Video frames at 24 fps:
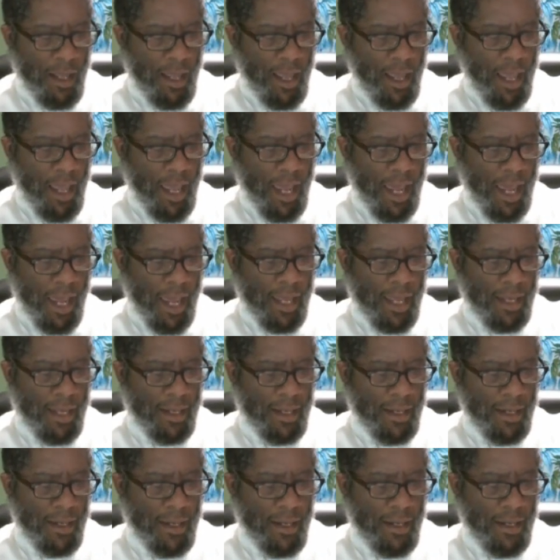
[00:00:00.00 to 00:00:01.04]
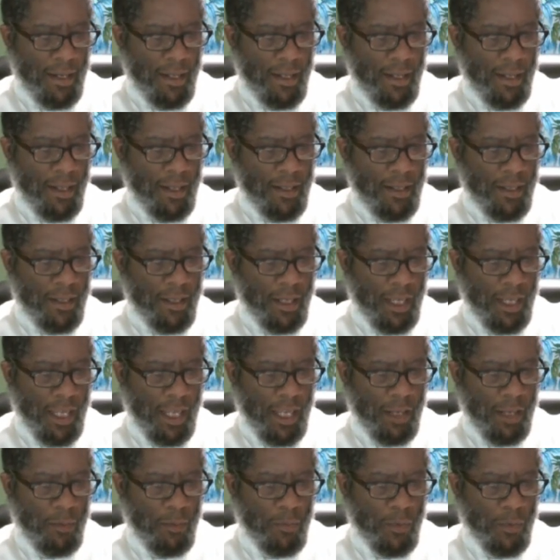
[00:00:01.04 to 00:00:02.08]
had the
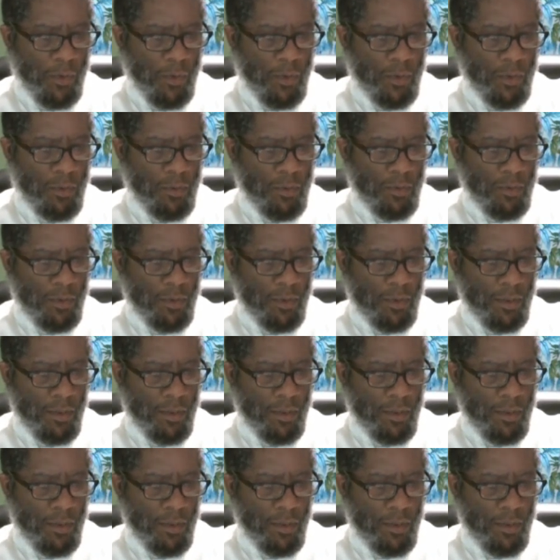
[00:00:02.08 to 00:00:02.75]
Hebrew